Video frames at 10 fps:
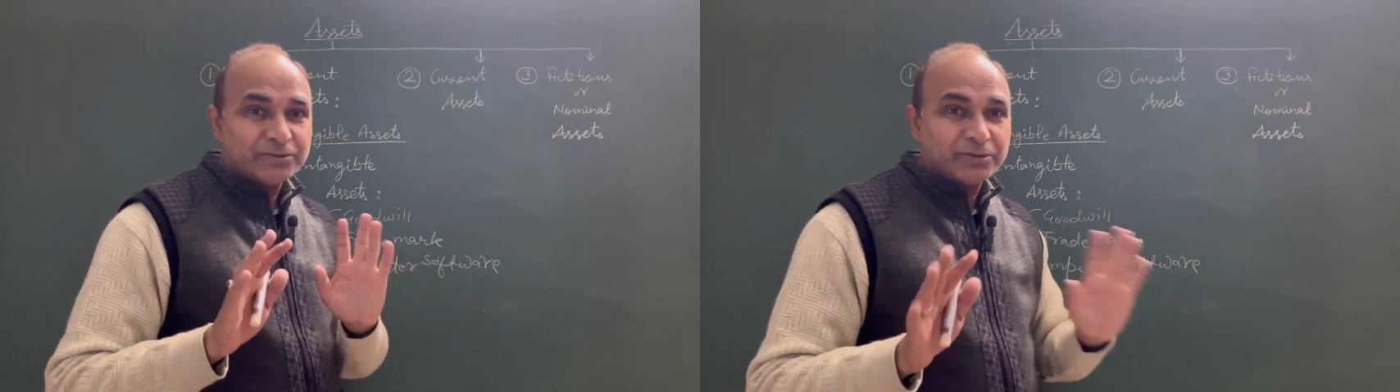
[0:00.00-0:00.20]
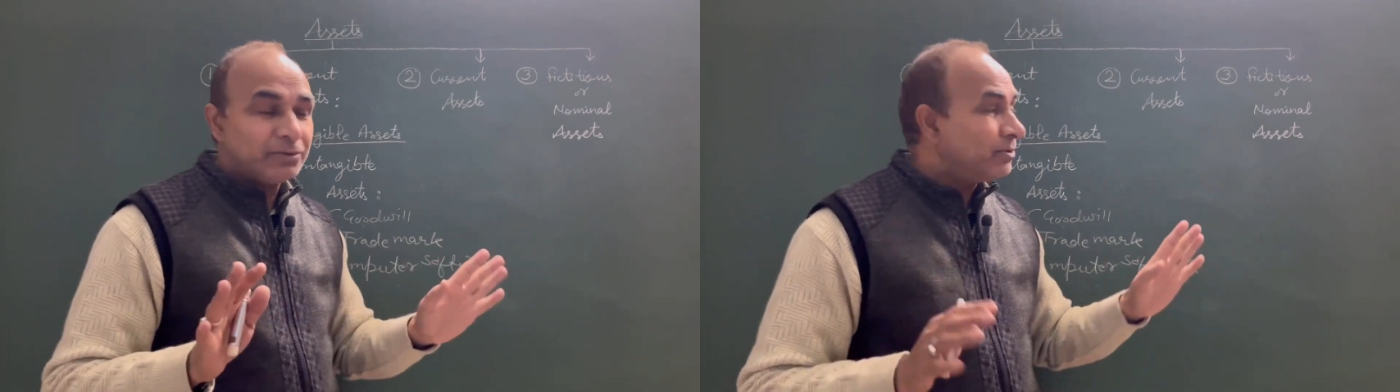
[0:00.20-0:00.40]

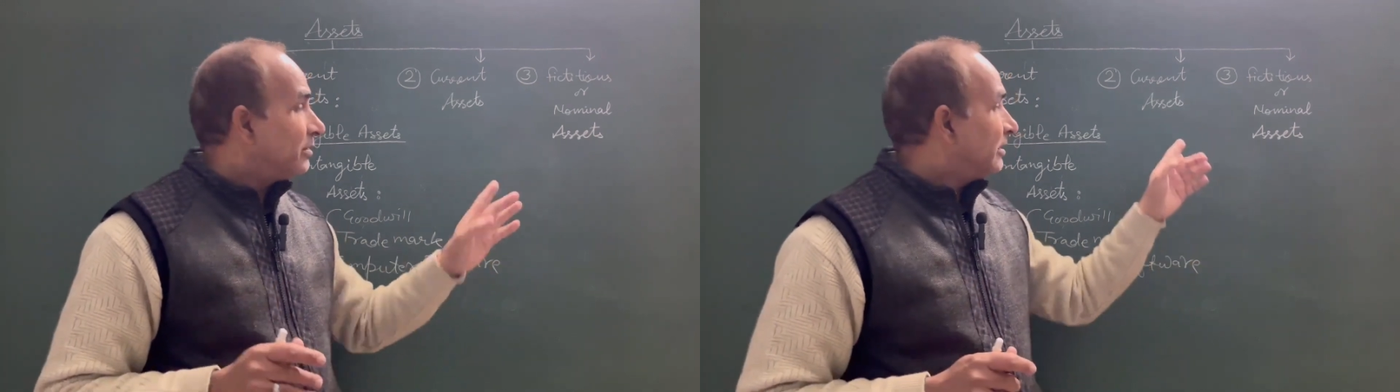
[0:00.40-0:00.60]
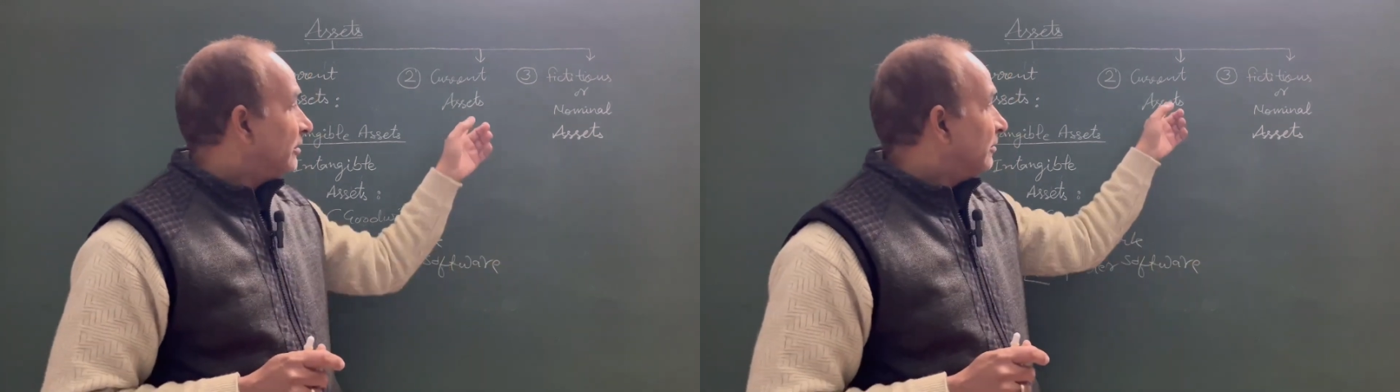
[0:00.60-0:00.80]

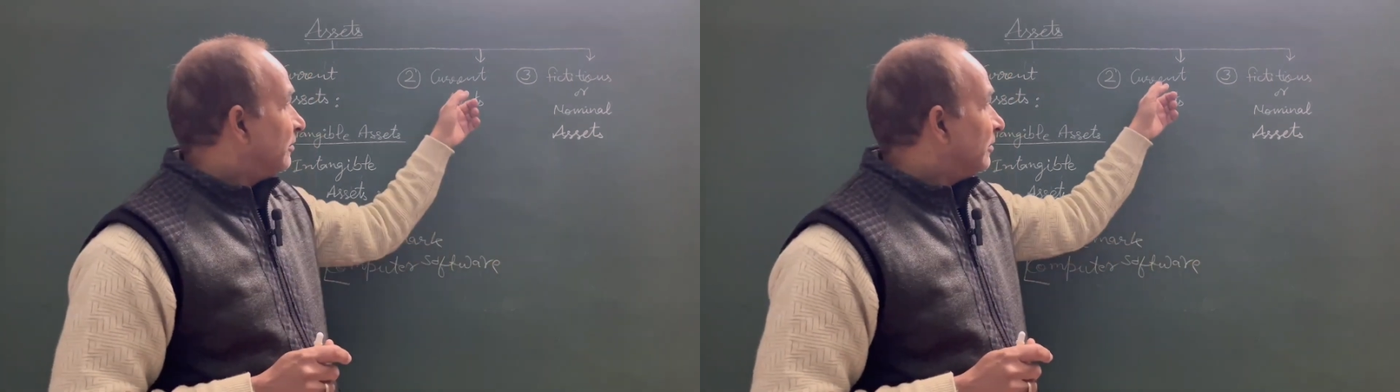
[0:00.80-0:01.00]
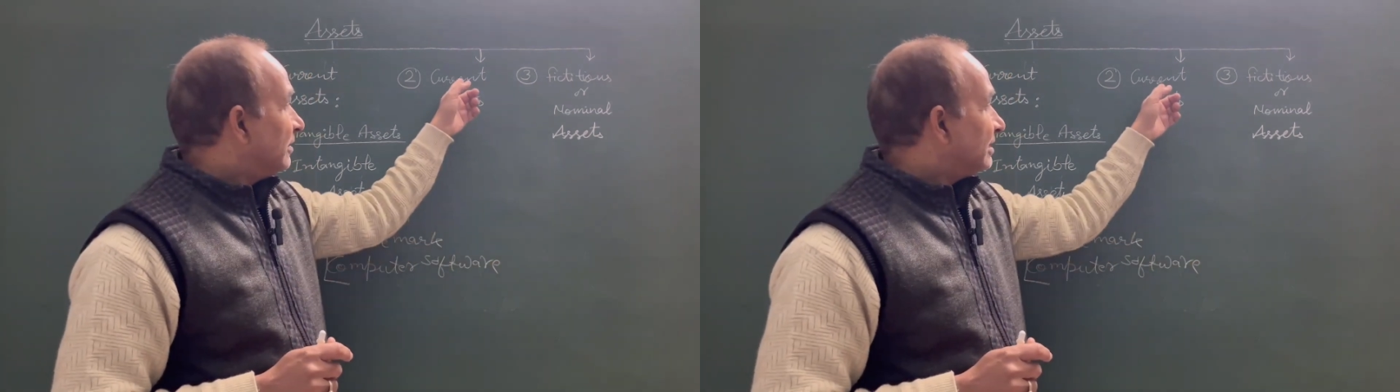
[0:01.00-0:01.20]
So,
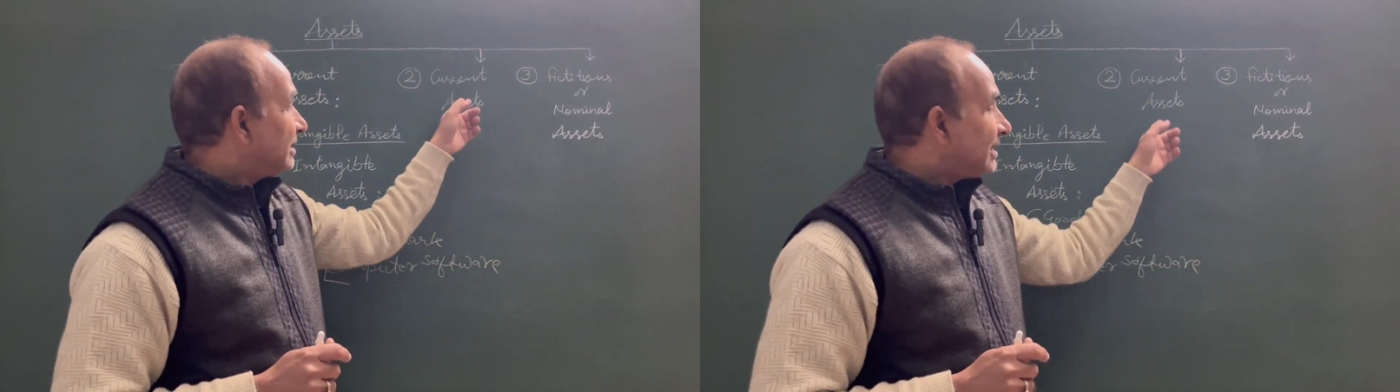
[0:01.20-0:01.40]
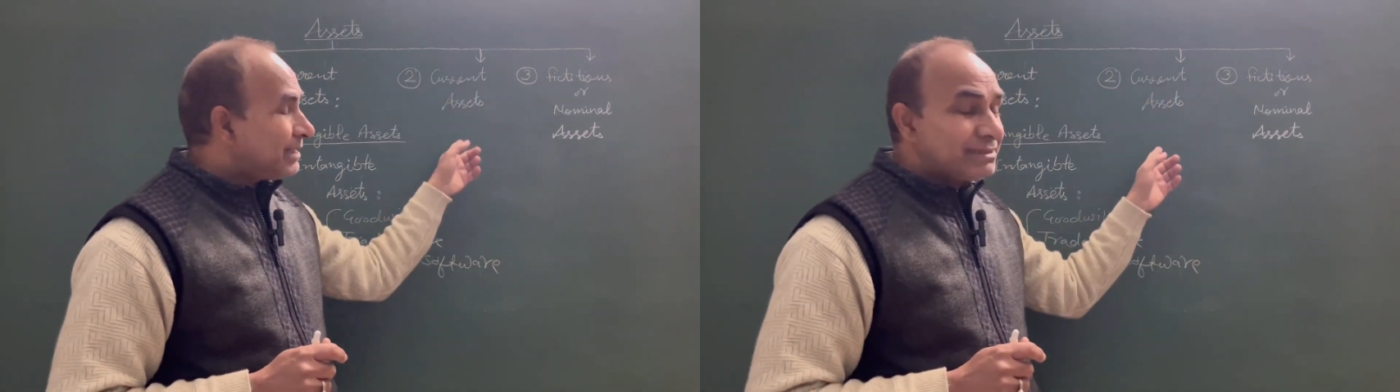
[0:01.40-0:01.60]

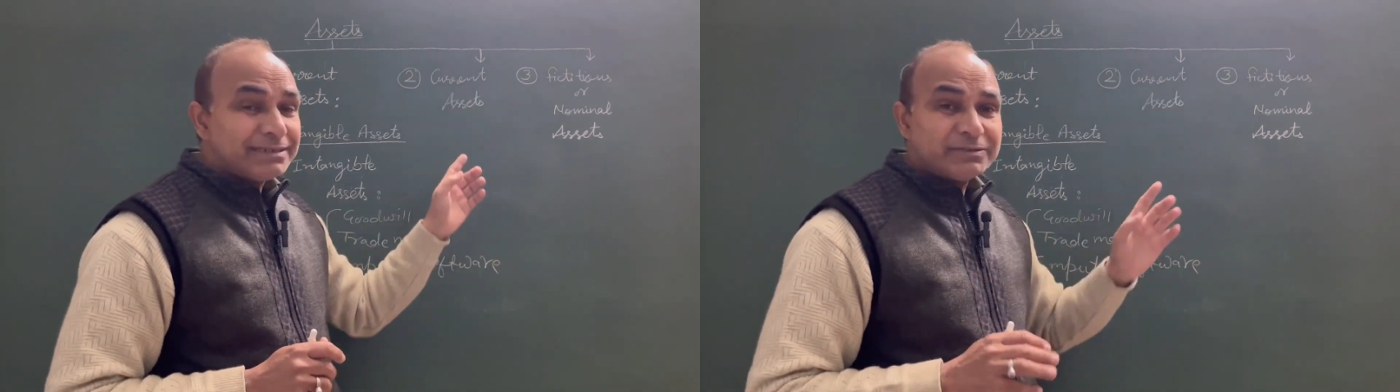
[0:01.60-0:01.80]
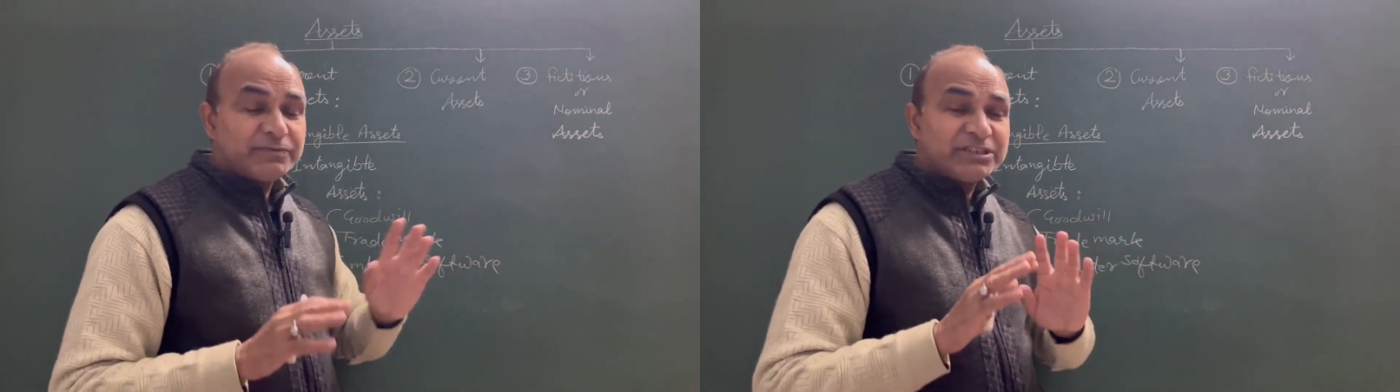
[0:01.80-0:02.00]
the
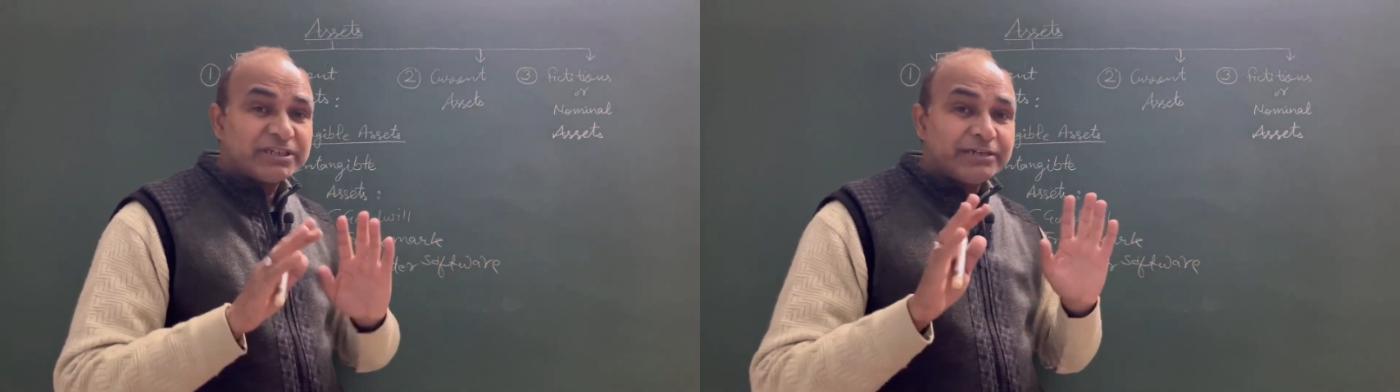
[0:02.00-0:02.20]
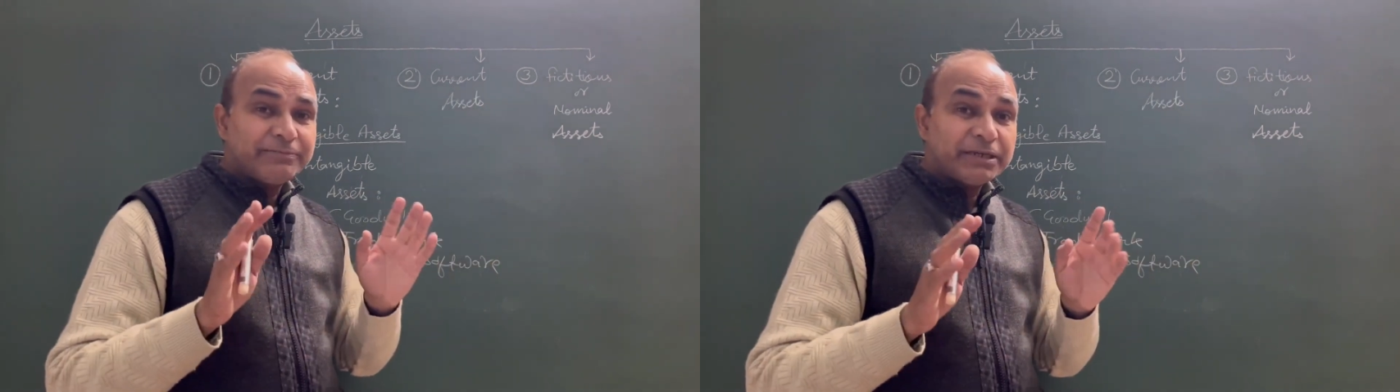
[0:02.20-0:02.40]
assets which can